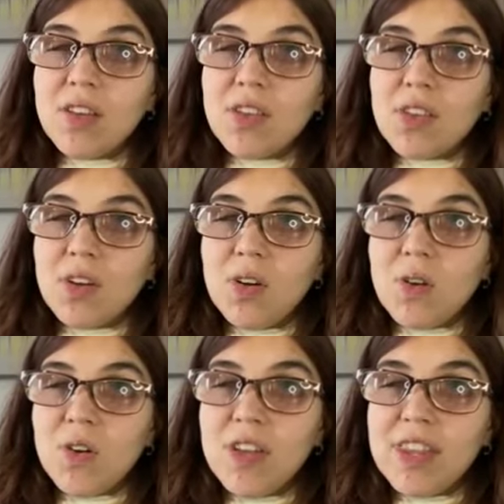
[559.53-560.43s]

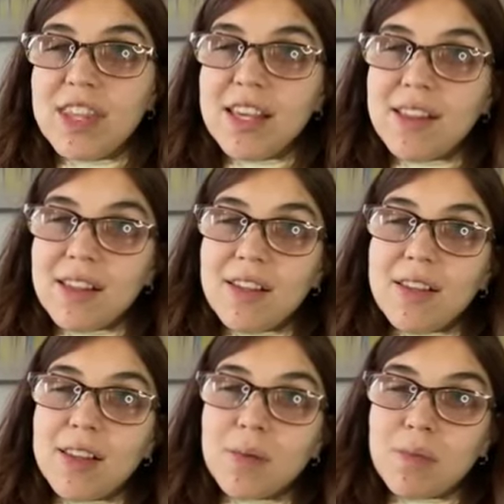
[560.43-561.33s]
So this
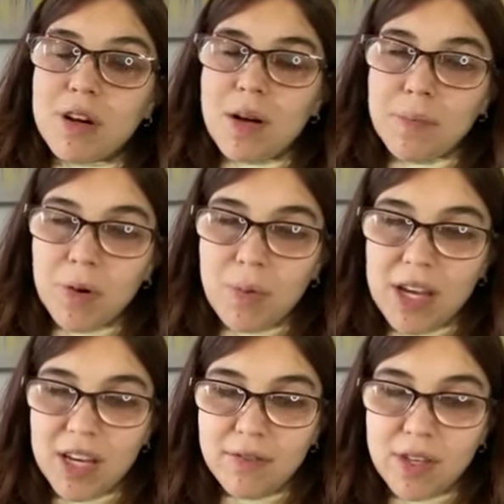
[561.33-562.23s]
is the proper
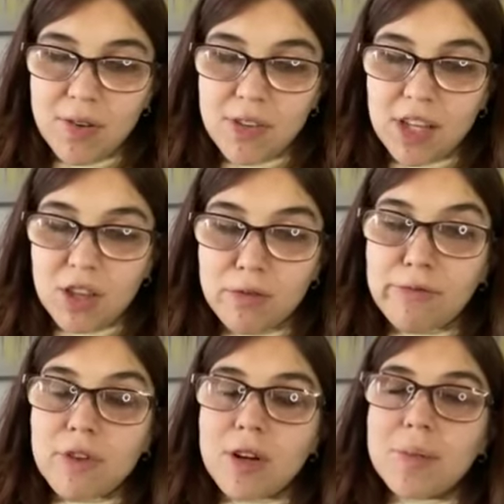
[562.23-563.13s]
way of using the
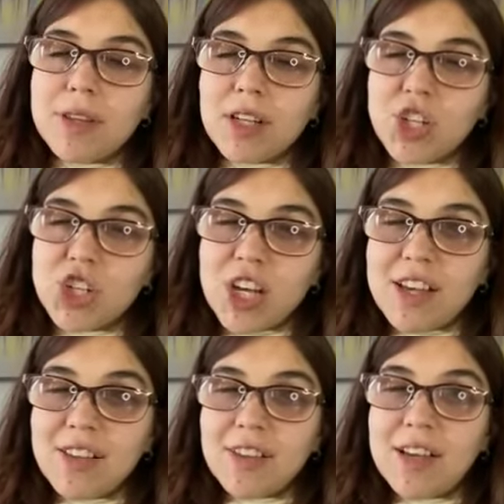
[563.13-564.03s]
verb
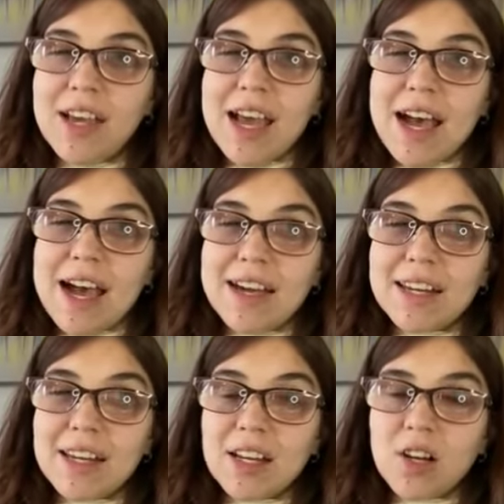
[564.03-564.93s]
suggest,
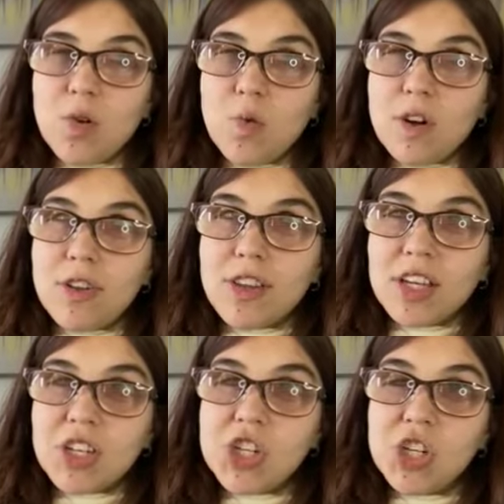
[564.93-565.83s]
adding words
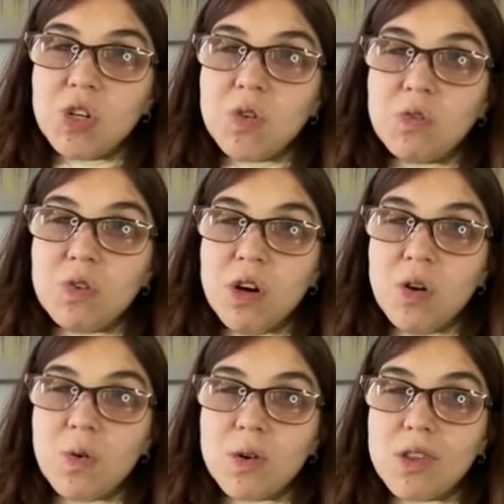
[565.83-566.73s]
like to
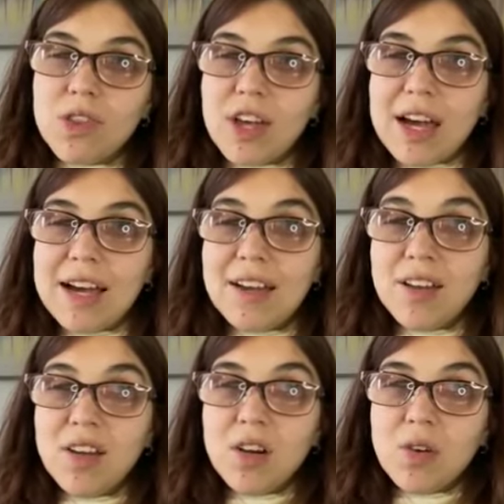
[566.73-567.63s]
or that
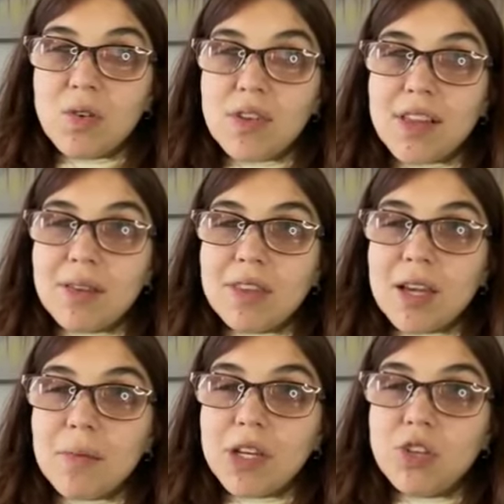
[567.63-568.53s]
or
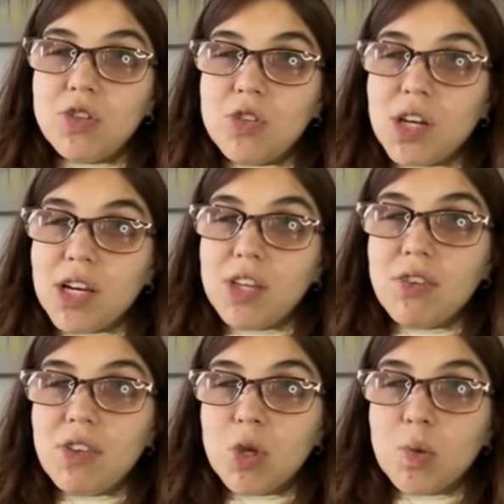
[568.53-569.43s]
something, but you do not
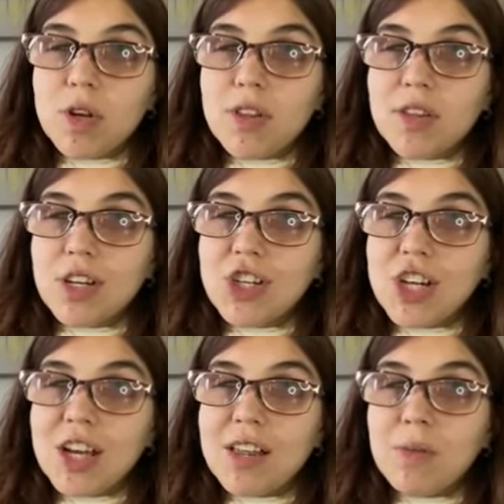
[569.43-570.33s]
use the word
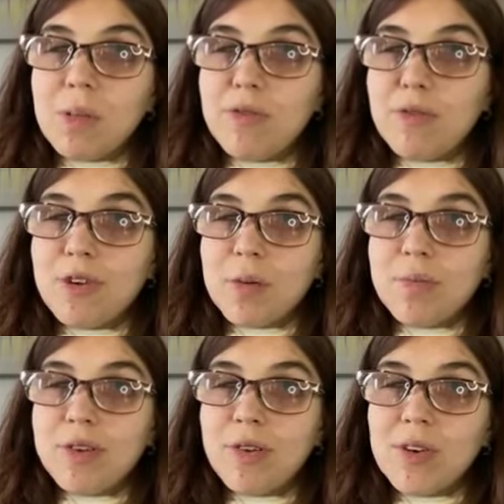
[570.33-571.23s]
suggest before
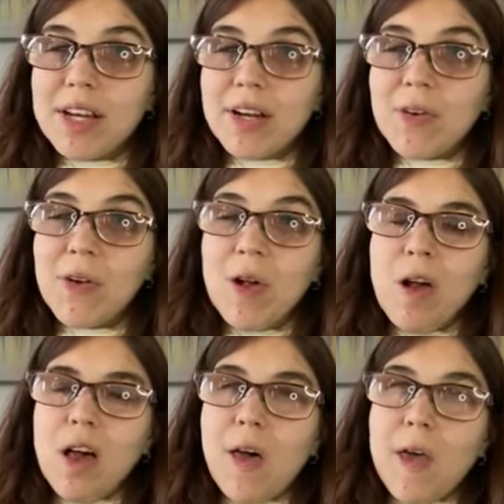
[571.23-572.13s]
a pronoun.
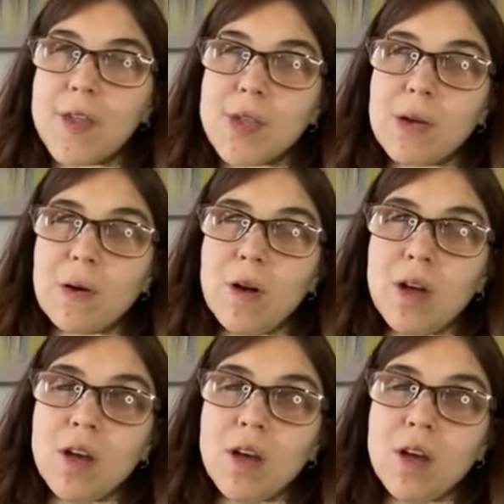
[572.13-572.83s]
Also,